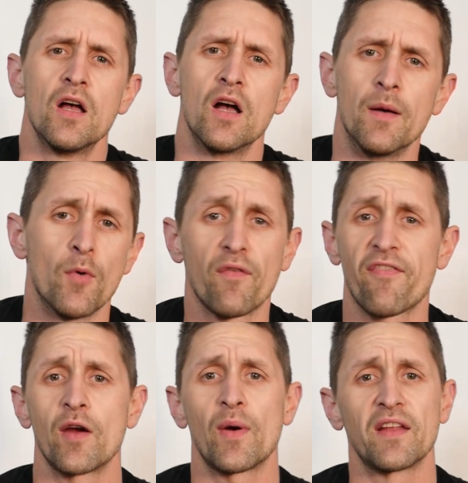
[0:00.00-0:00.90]
Or
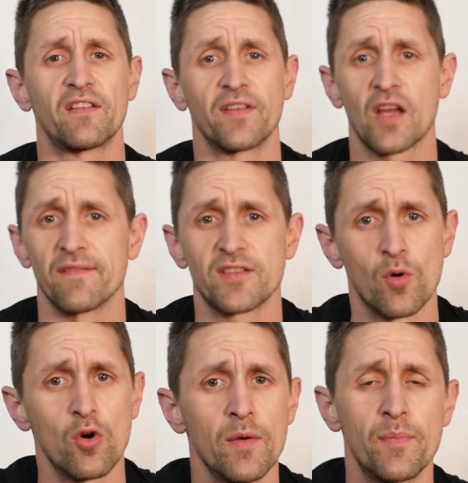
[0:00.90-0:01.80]
free weights if you're
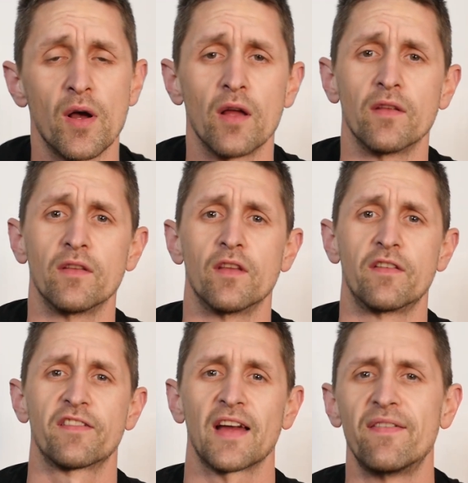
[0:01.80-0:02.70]
comfortable, but the
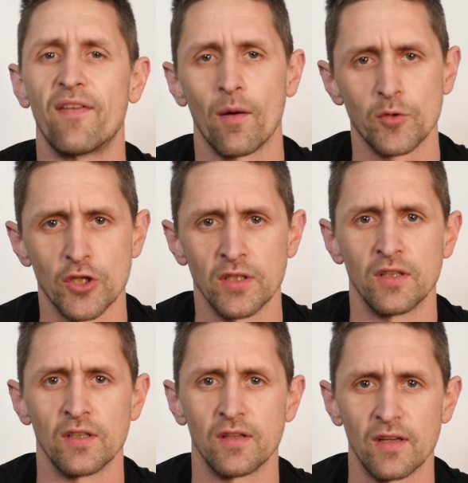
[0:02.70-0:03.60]
safe
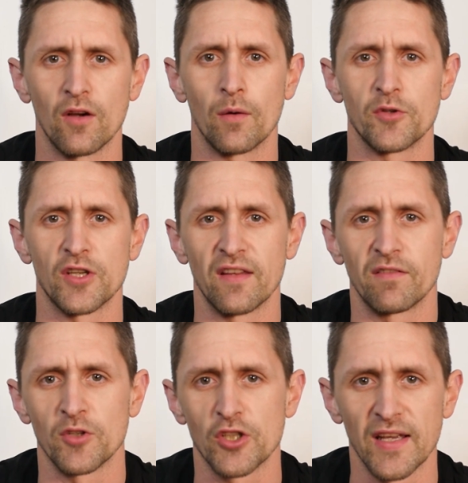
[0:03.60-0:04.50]
option is
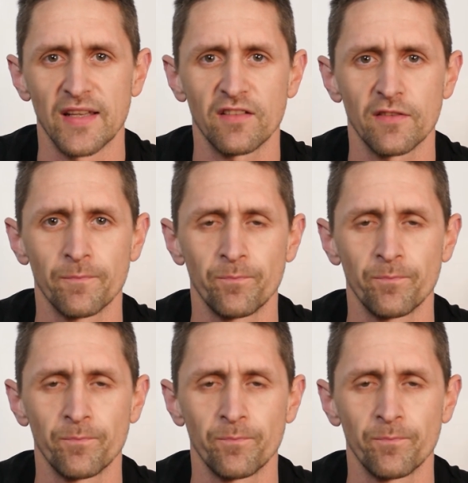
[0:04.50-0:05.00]
machines.